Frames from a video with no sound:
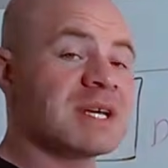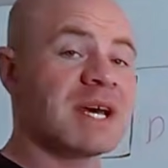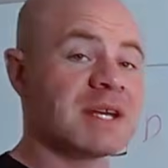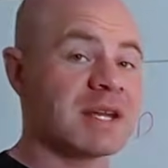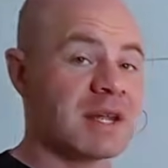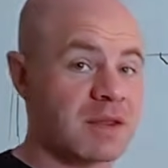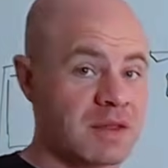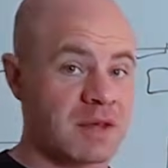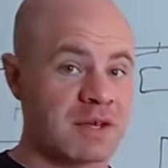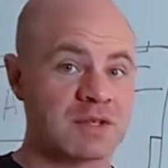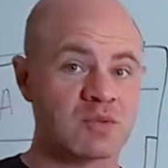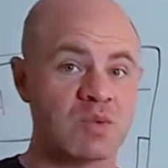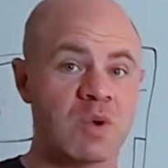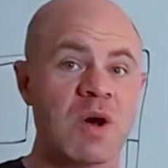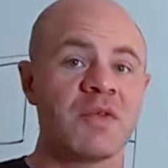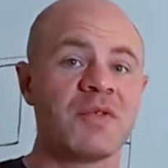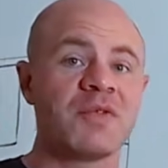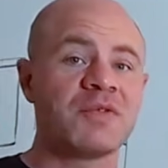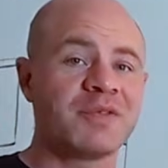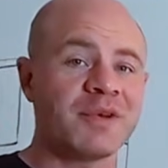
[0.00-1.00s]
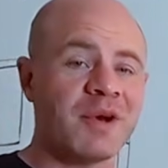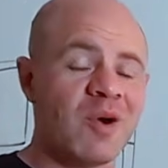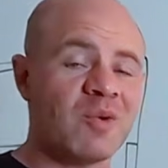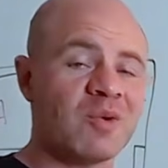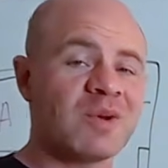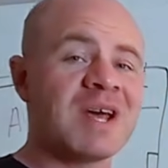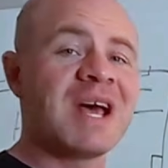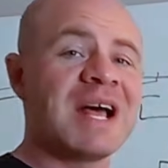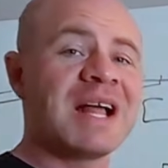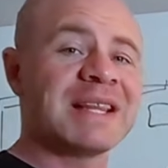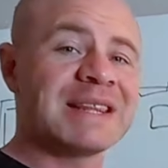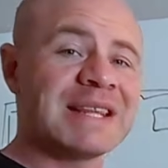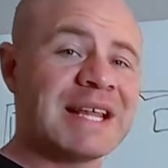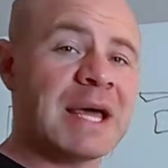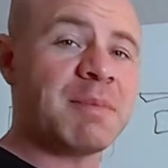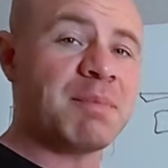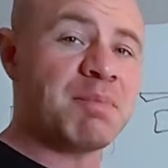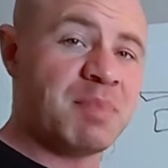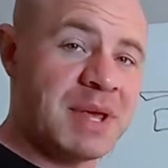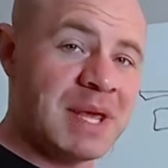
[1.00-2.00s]
another thing as well, don't
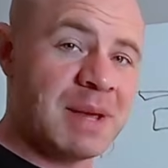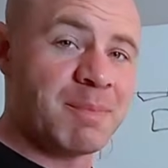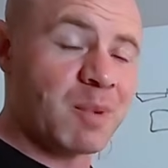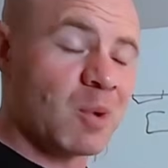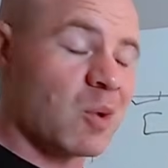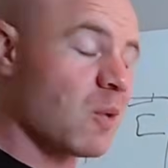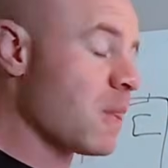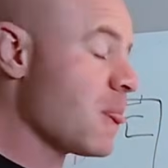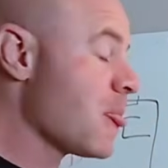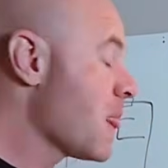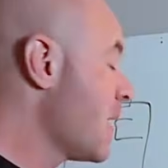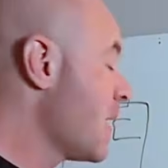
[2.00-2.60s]
let people